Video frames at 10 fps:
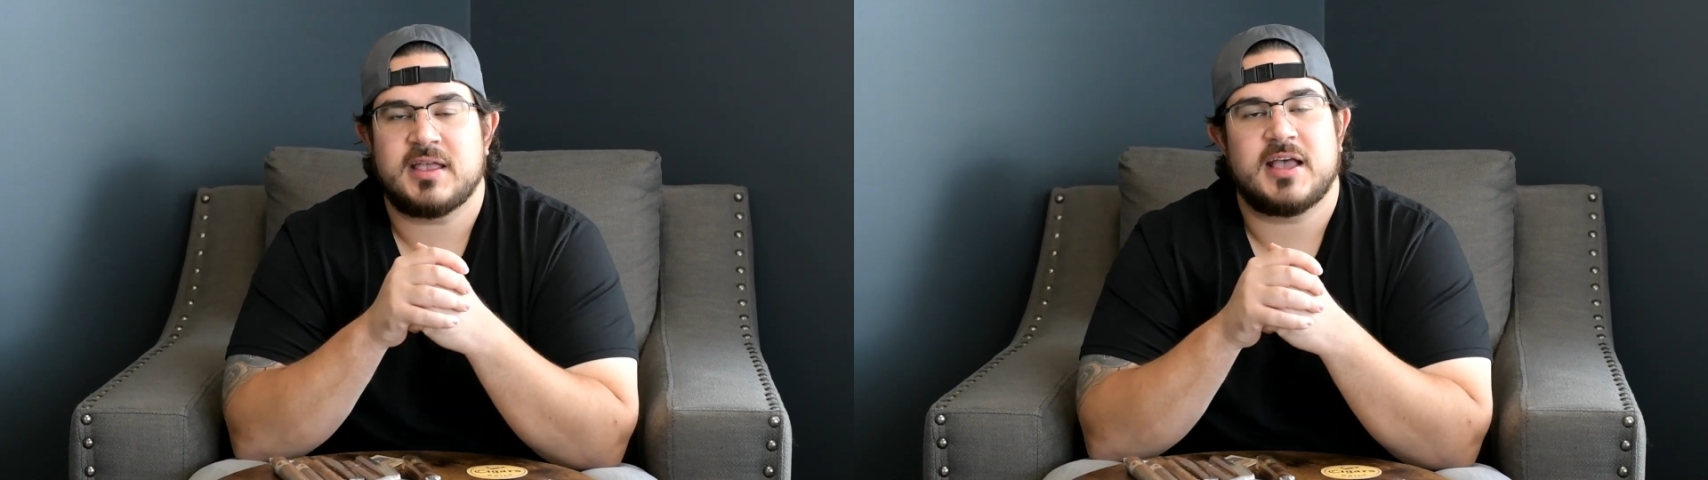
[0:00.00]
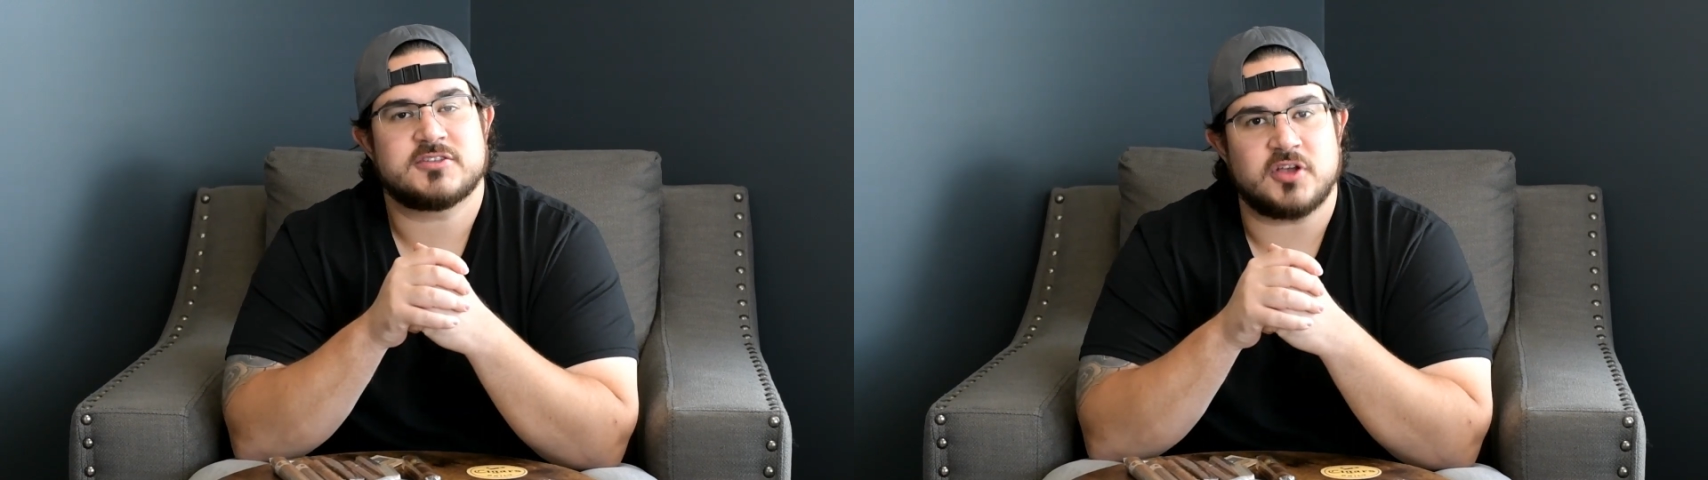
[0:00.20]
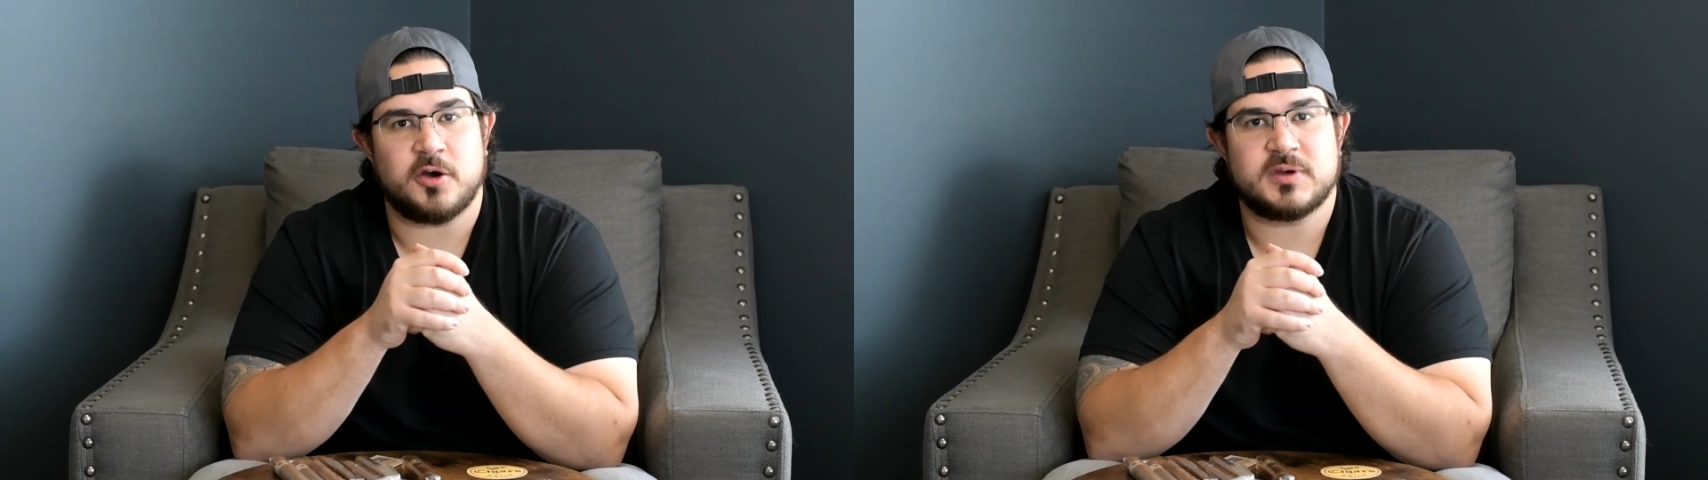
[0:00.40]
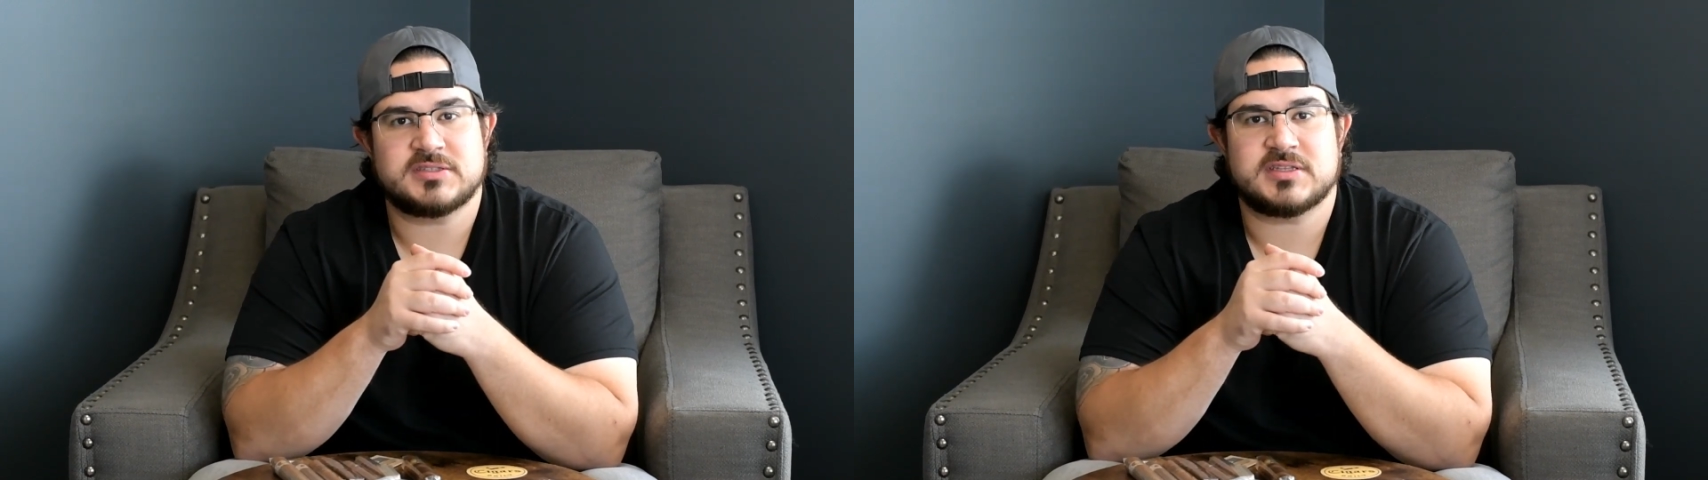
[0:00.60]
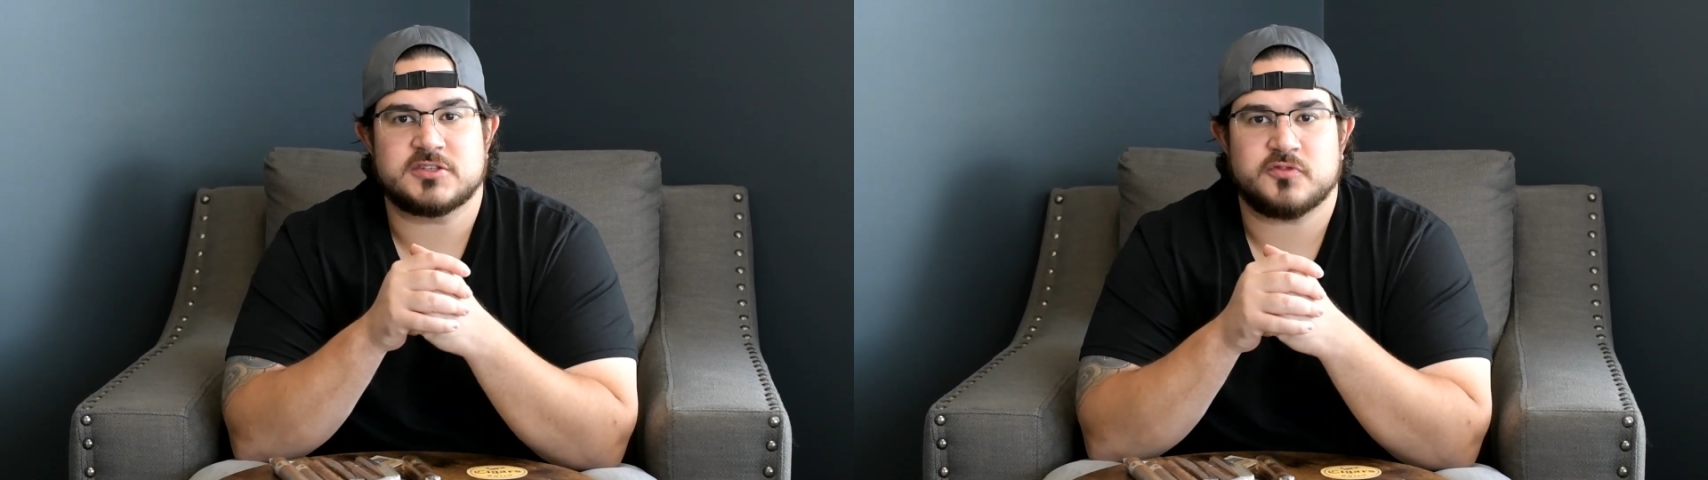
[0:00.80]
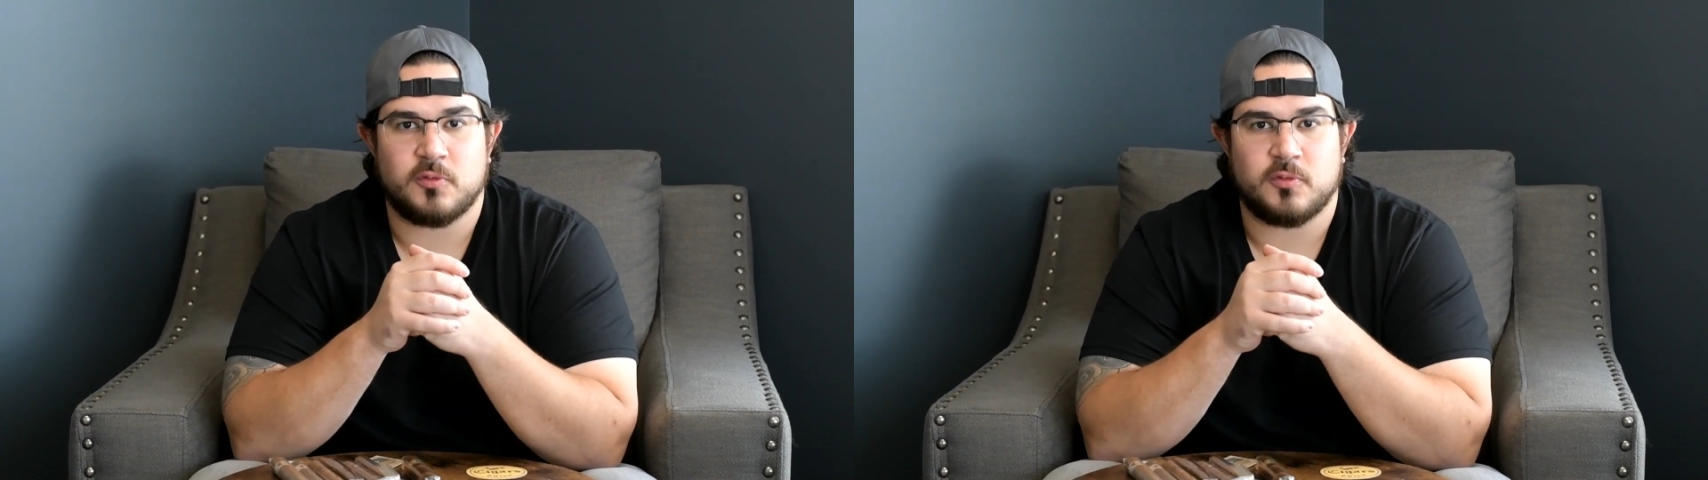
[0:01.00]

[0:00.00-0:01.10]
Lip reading: As always, thanks for